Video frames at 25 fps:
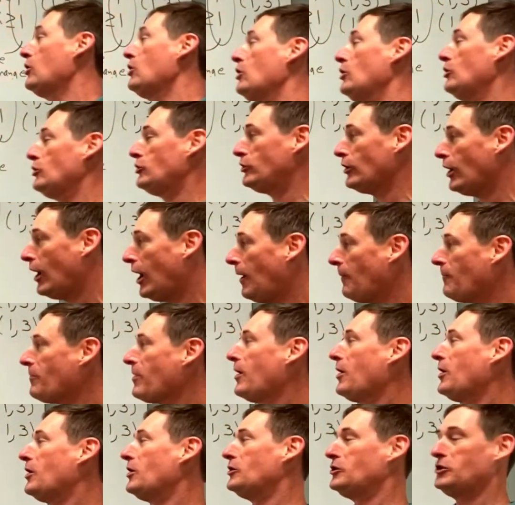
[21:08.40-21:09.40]
So,
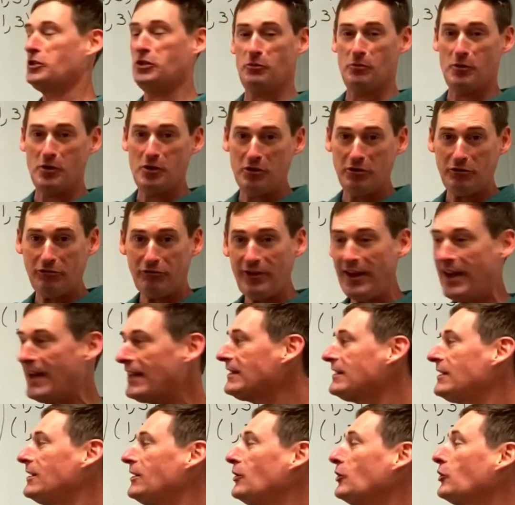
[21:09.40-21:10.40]
smooth
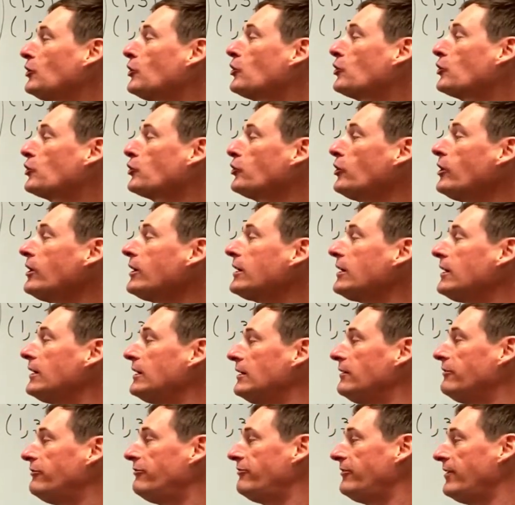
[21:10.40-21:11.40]
fit,
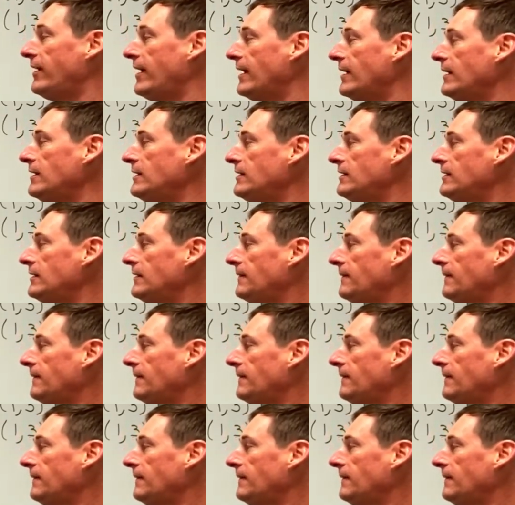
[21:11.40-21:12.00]
crooked fit.